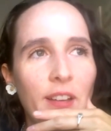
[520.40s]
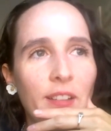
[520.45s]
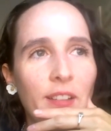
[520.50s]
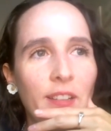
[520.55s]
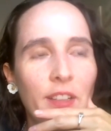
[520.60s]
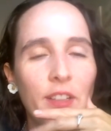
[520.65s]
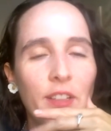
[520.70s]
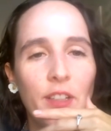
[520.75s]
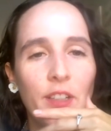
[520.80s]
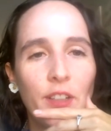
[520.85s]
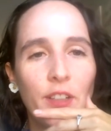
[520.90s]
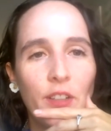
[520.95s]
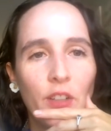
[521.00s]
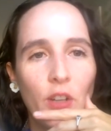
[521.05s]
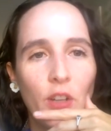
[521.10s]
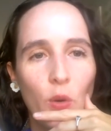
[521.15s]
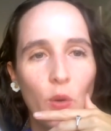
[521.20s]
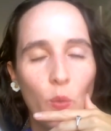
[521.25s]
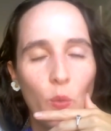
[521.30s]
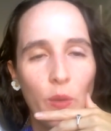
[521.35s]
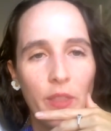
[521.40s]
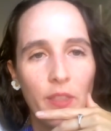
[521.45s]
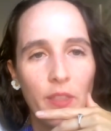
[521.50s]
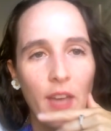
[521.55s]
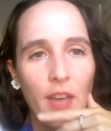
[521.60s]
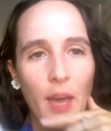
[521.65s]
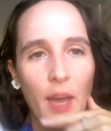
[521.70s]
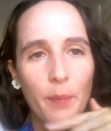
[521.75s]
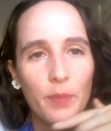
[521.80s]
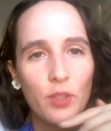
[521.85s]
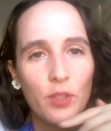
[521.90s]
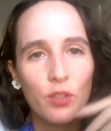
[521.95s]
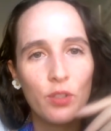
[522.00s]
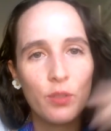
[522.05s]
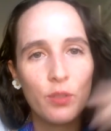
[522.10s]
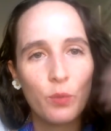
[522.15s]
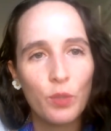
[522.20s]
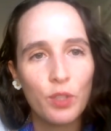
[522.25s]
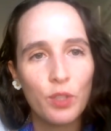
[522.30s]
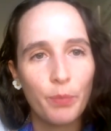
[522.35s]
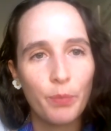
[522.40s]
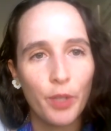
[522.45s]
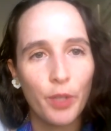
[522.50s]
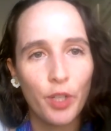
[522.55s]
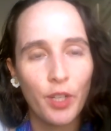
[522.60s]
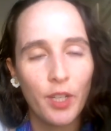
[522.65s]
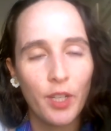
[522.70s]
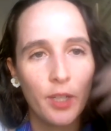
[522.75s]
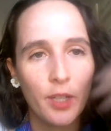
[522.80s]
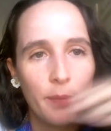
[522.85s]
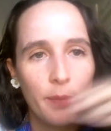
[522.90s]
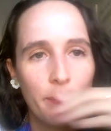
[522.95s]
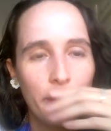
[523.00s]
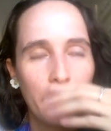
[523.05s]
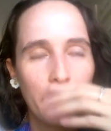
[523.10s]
like a year ago when the Amazon was burning up,